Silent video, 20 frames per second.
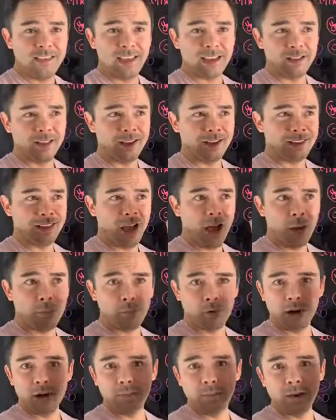click the
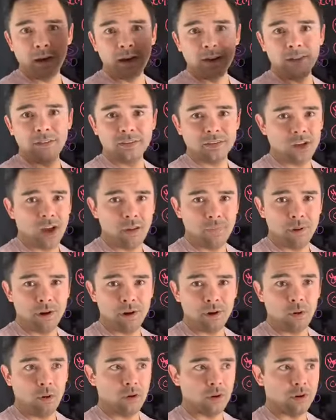upgrade button in the top right
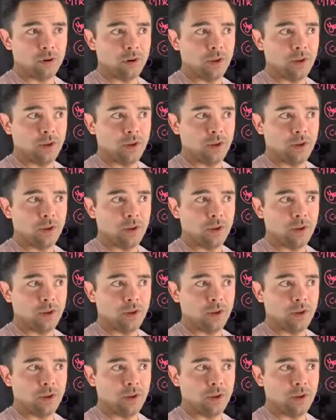corner,